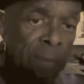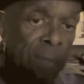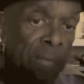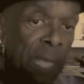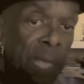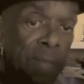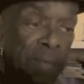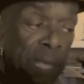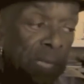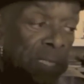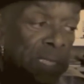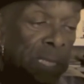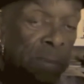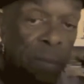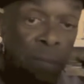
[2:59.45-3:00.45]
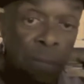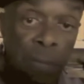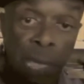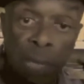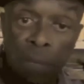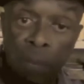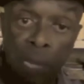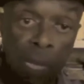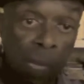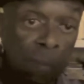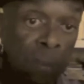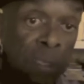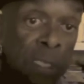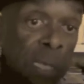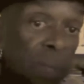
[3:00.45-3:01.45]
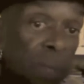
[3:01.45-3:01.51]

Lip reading: glad that some of them have become some